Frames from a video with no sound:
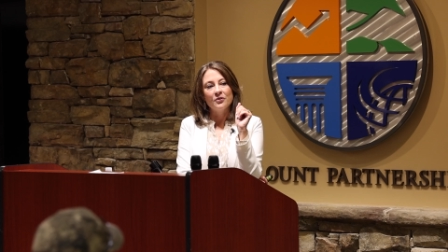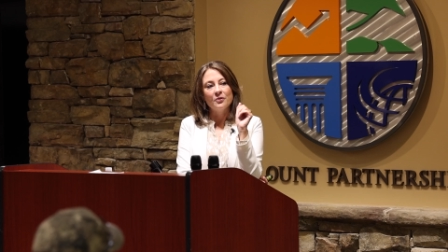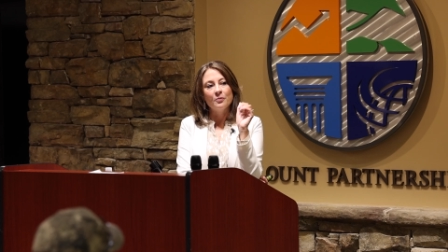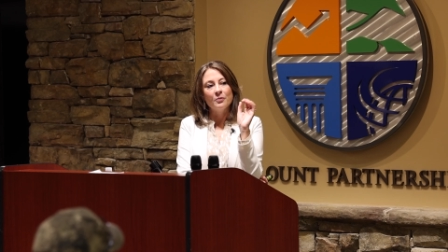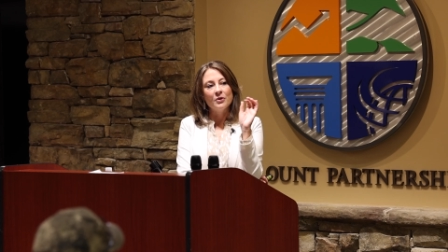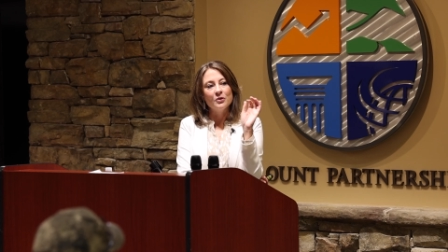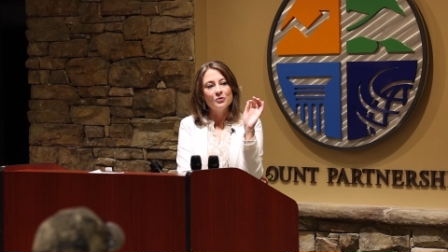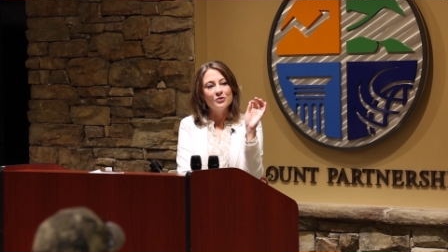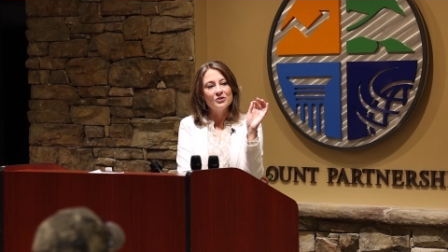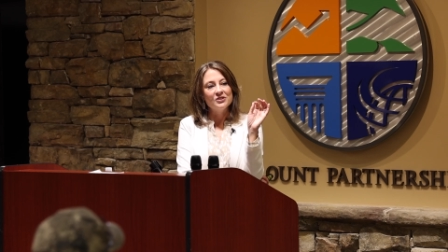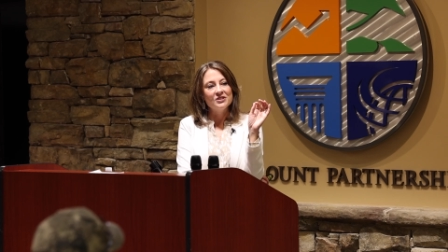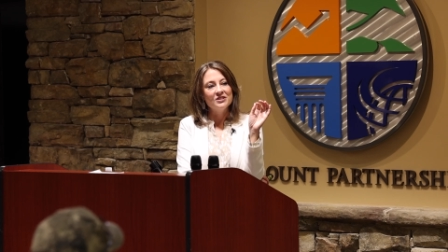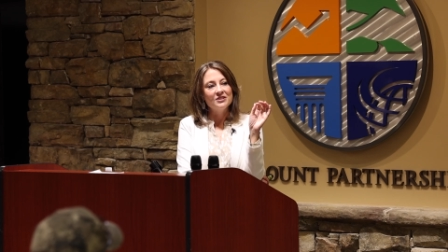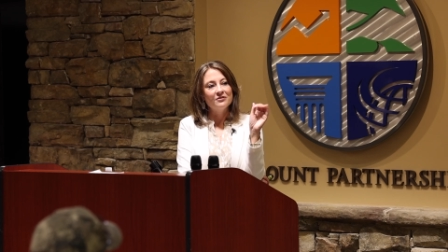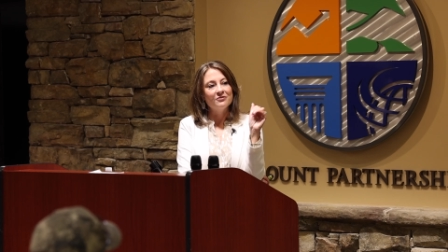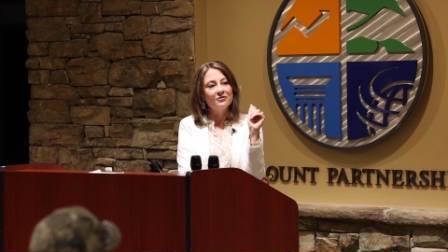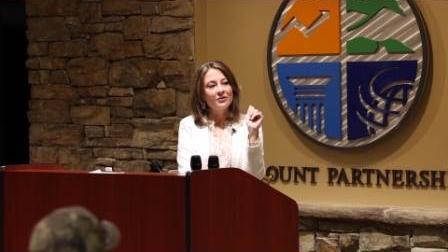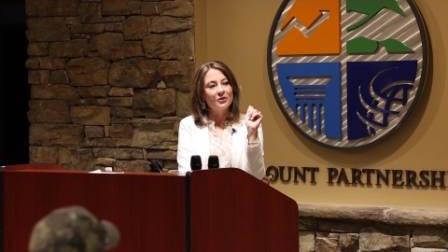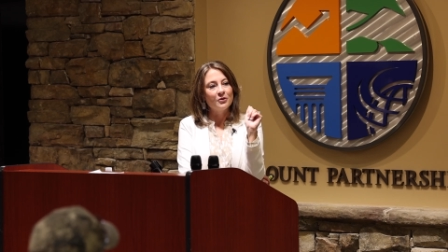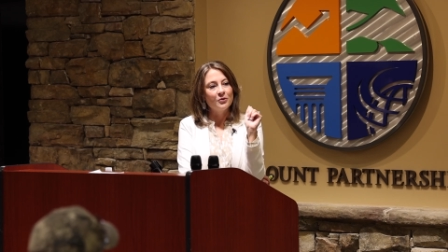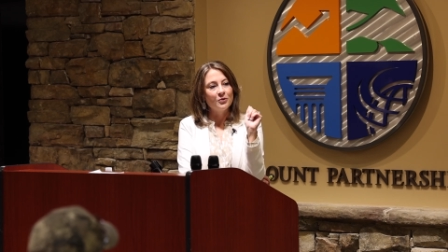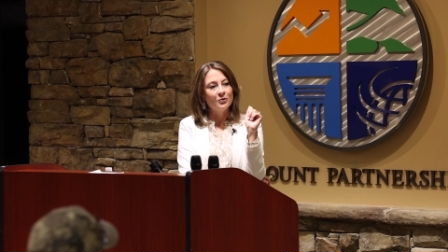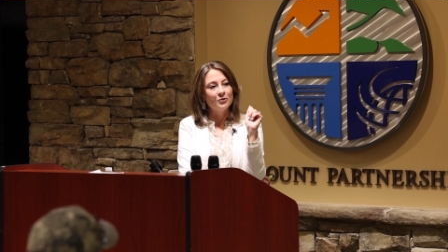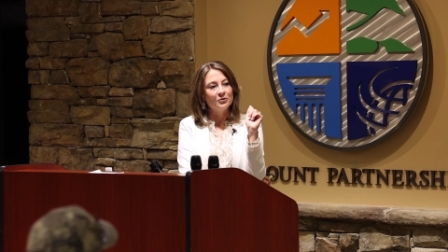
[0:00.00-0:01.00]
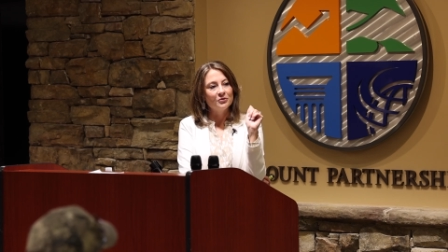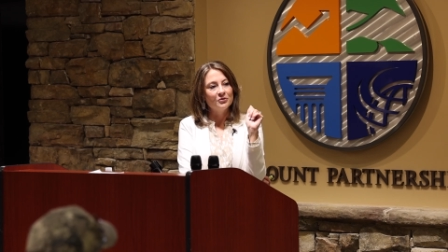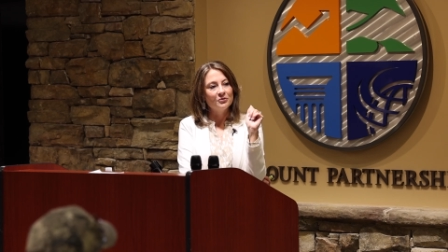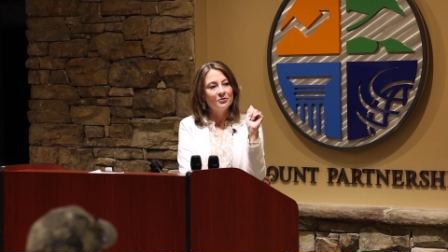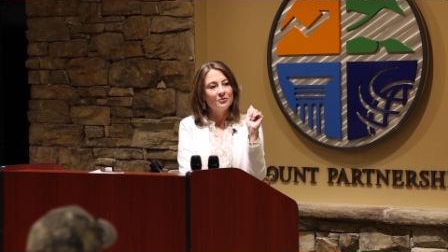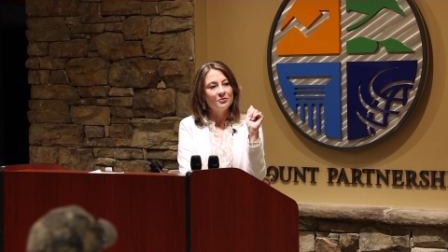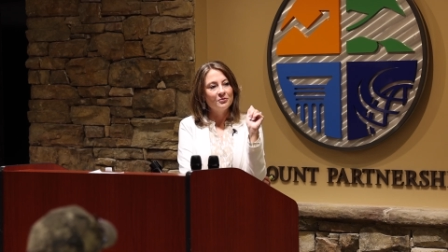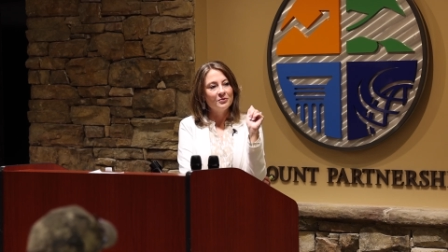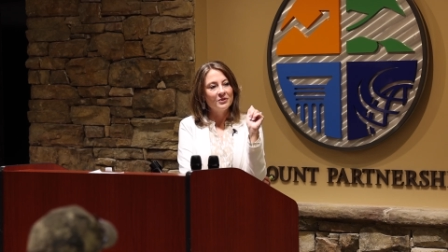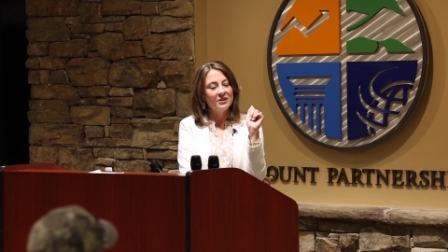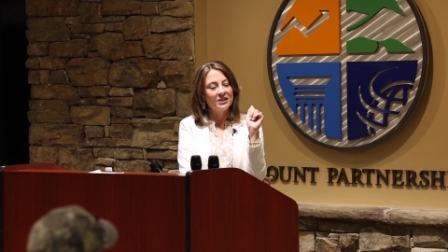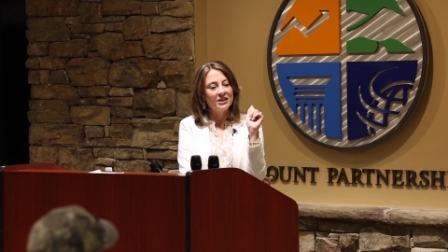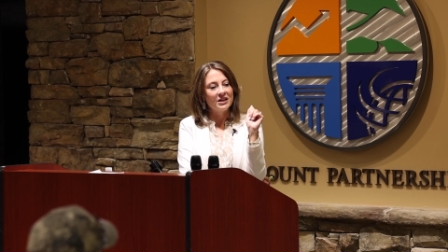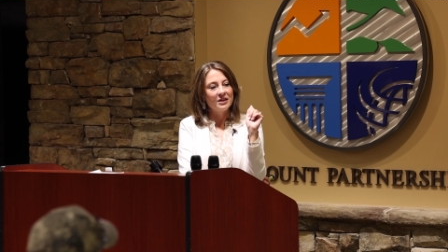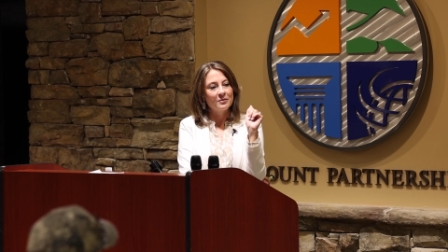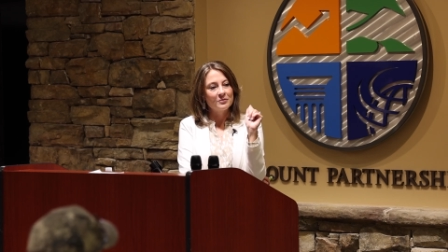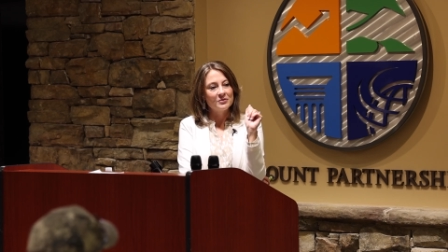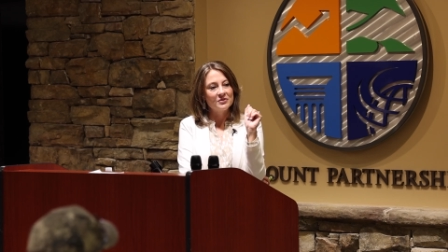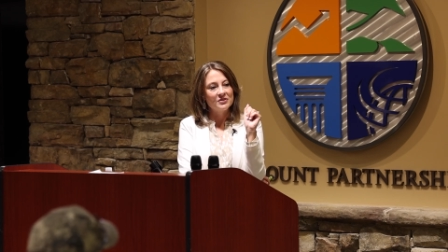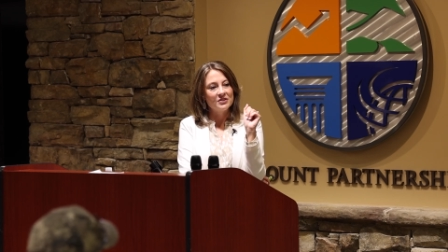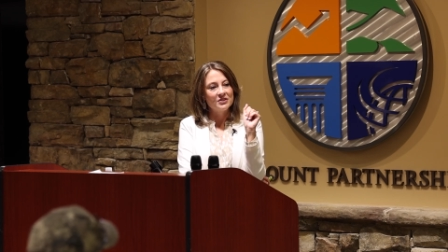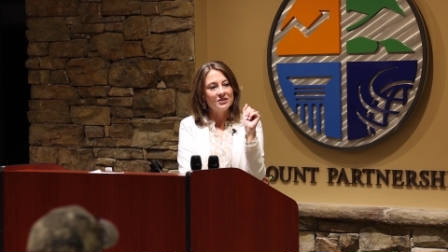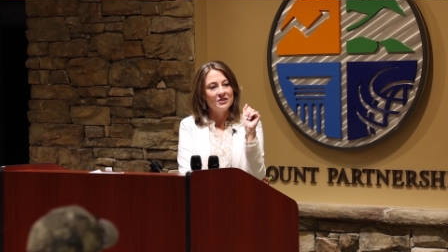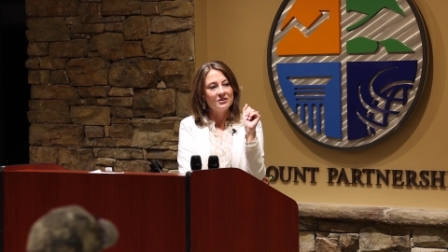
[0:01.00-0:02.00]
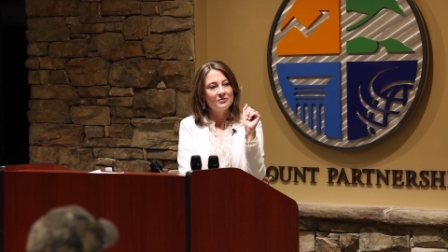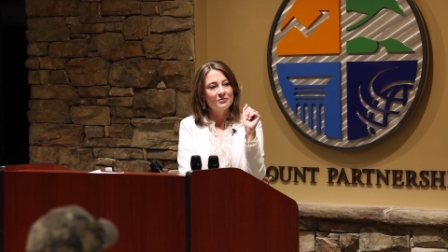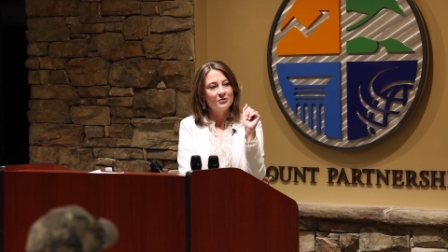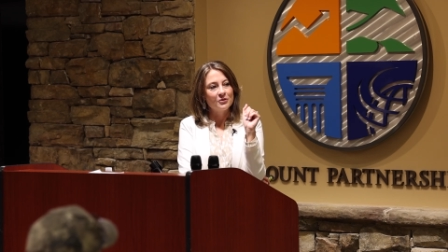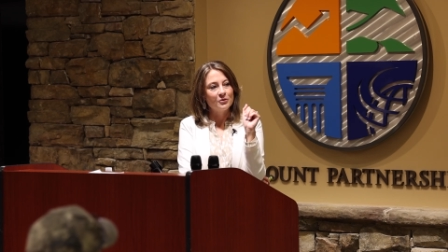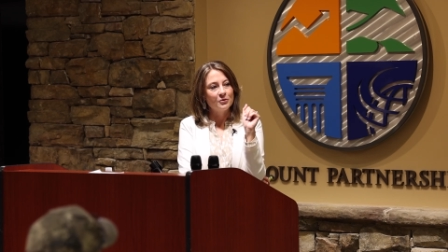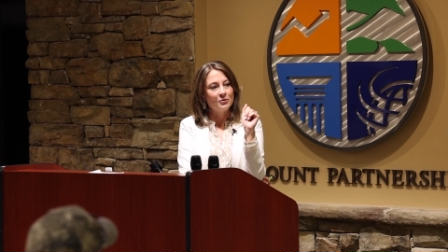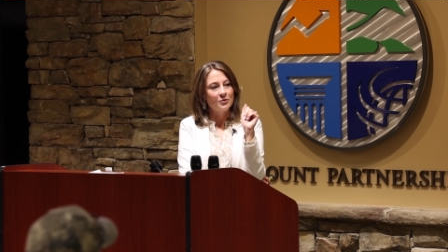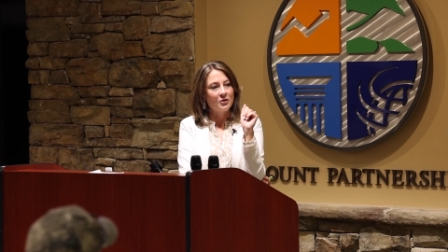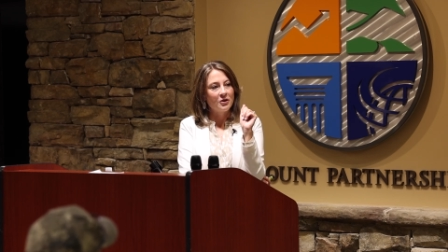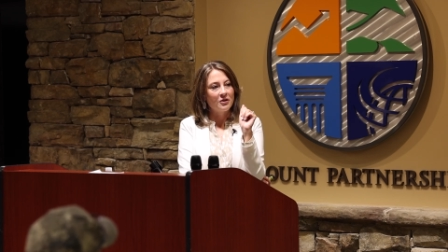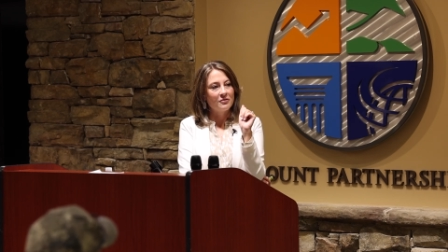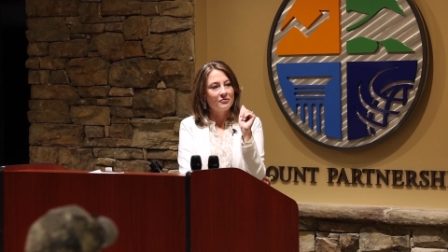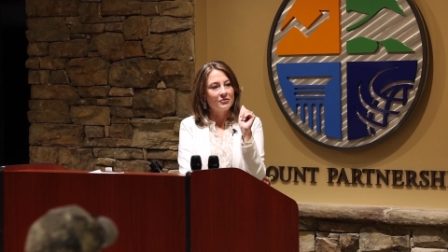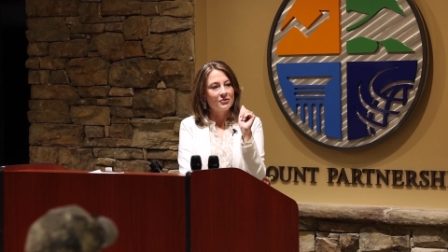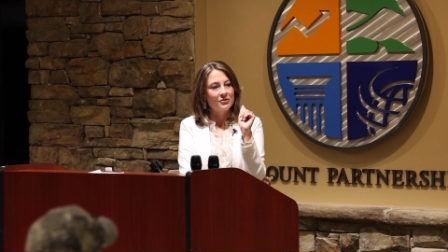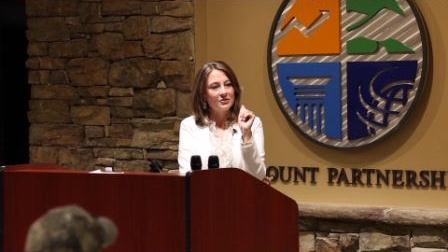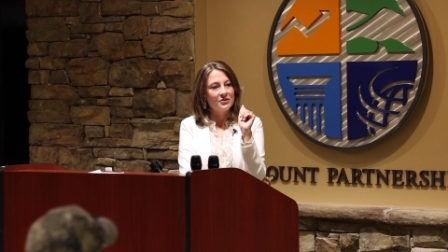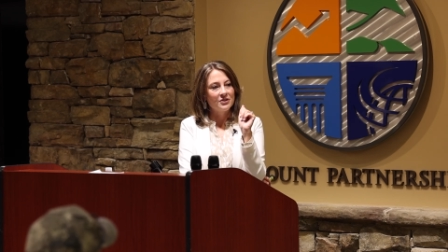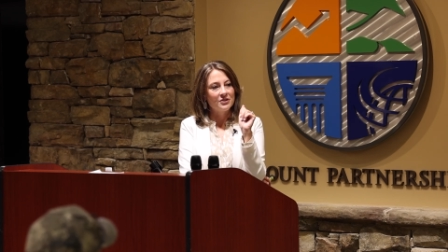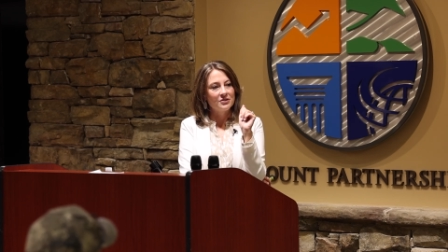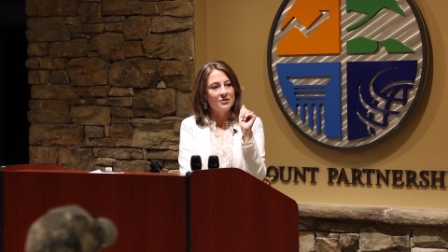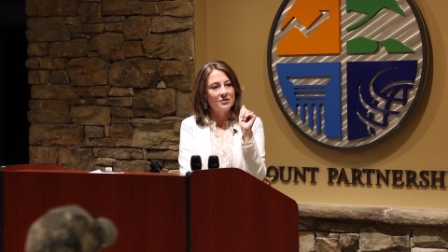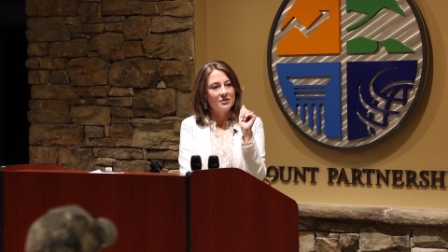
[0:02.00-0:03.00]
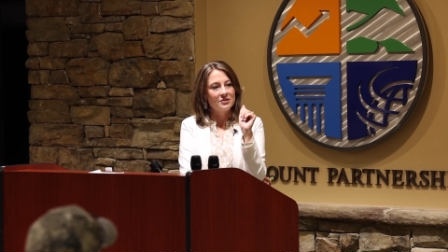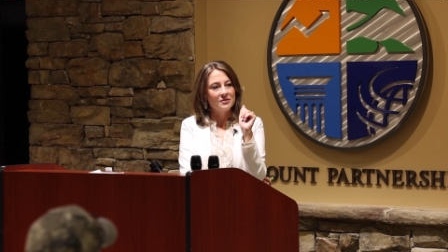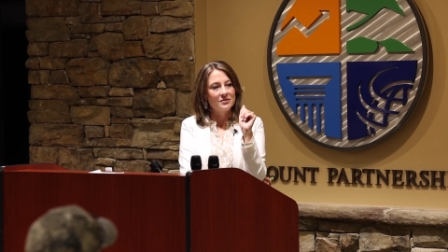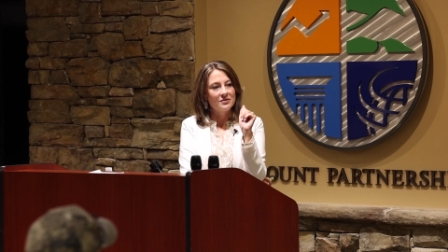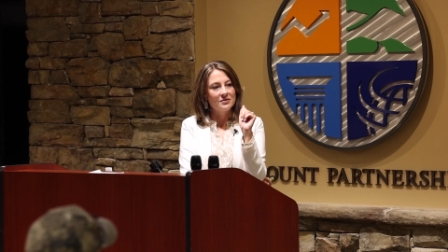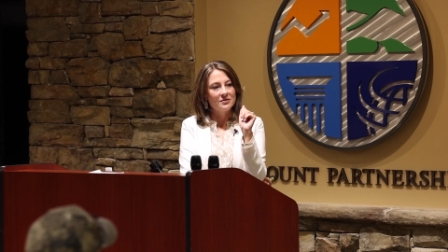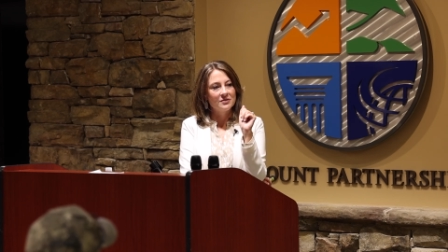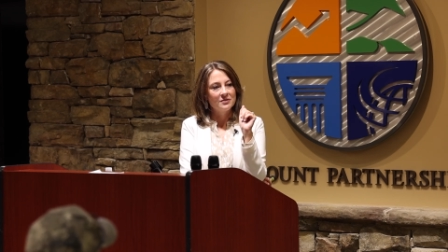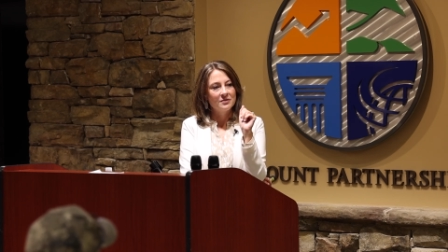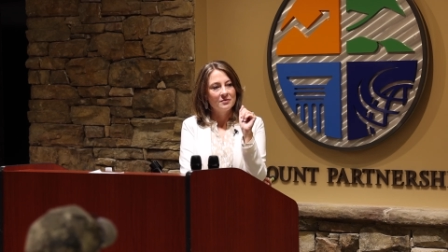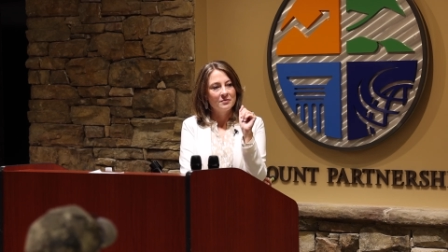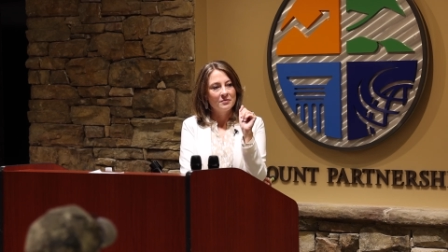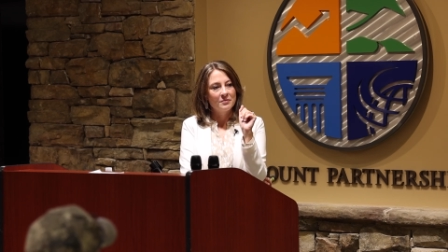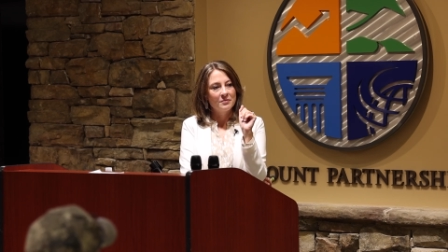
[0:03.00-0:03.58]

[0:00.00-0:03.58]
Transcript: the most difficult when it comes to difficult conversations?